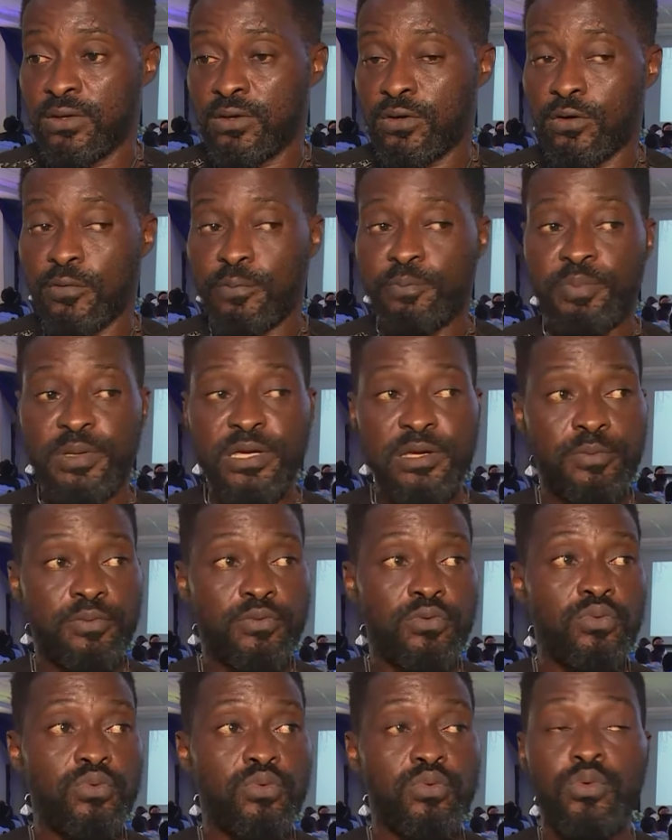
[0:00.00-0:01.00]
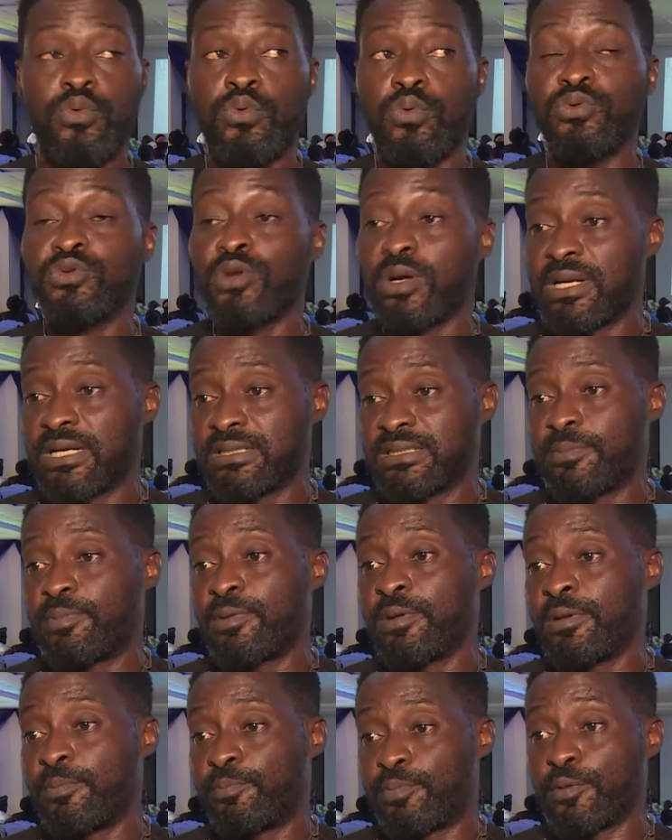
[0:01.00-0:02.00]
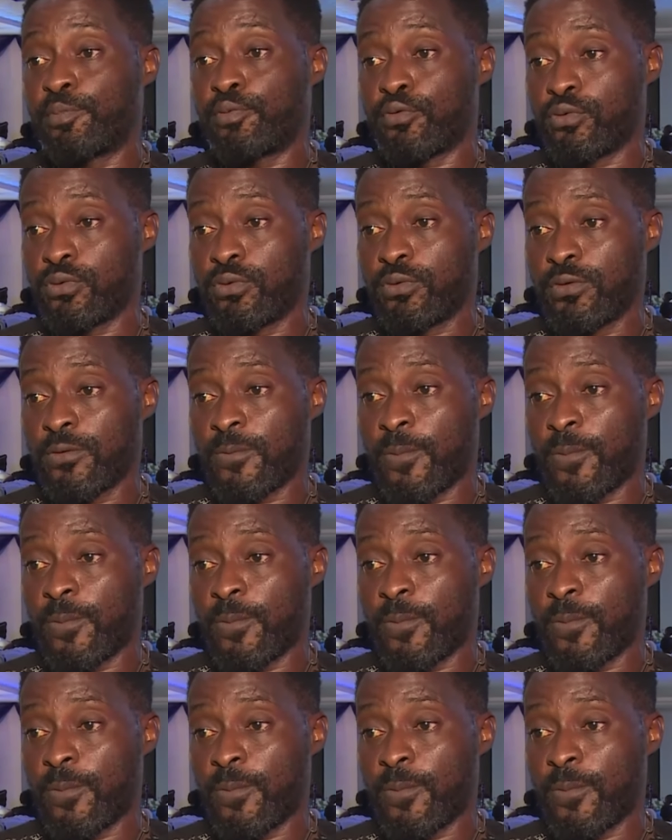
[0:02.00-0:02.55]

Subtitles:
or people, who, knowledgeable people,